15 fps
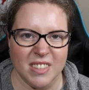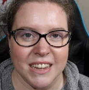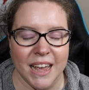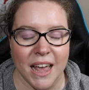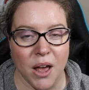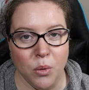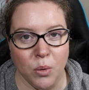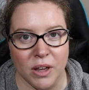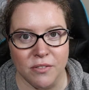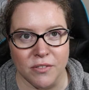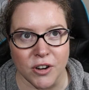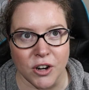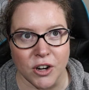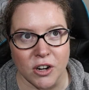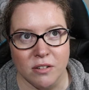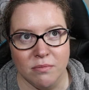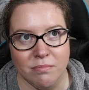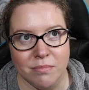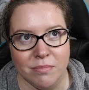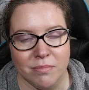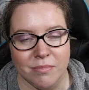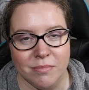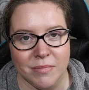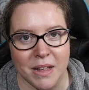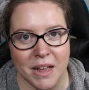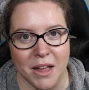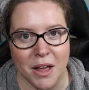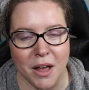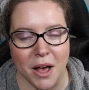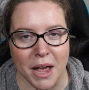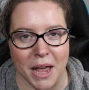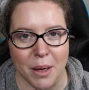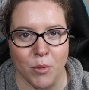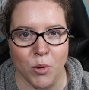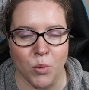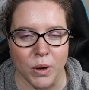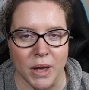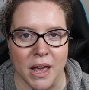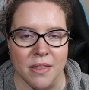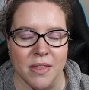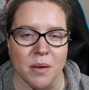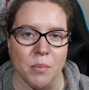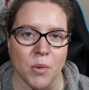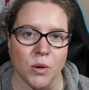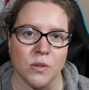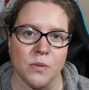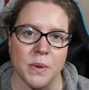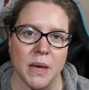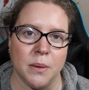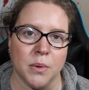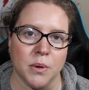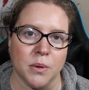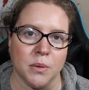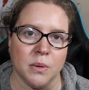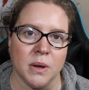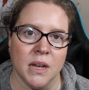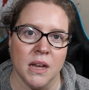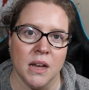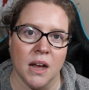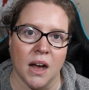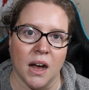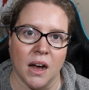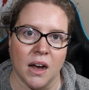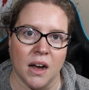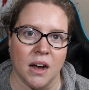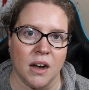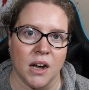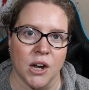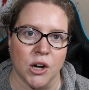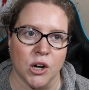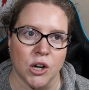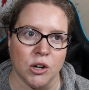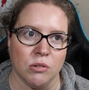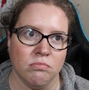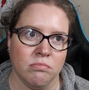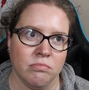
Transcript: However, I am aware that most people are